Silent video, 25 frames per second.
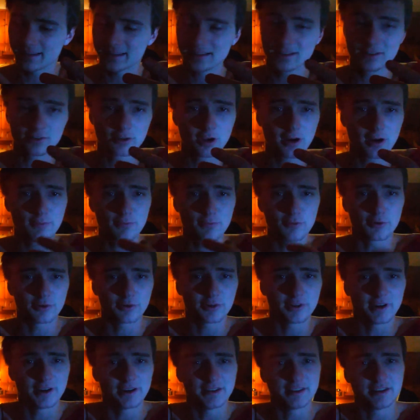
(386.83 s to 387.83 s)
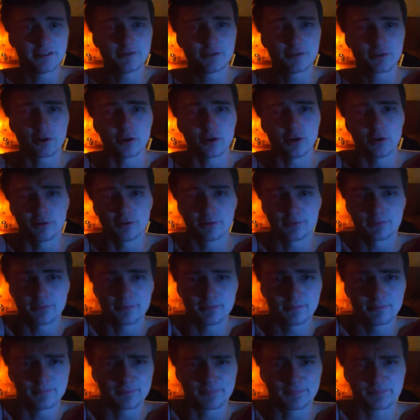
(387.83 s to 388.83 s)
it's a lot more difficult.
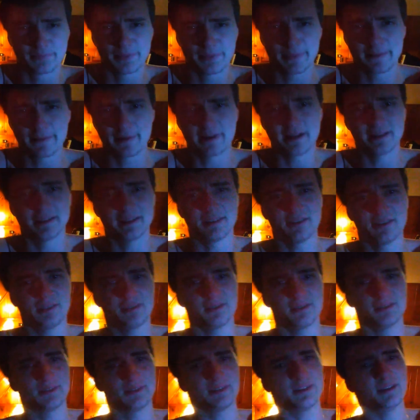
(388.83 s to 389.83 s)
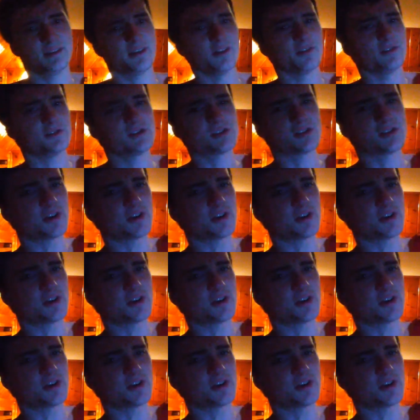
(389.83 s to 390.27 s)
Because, you know,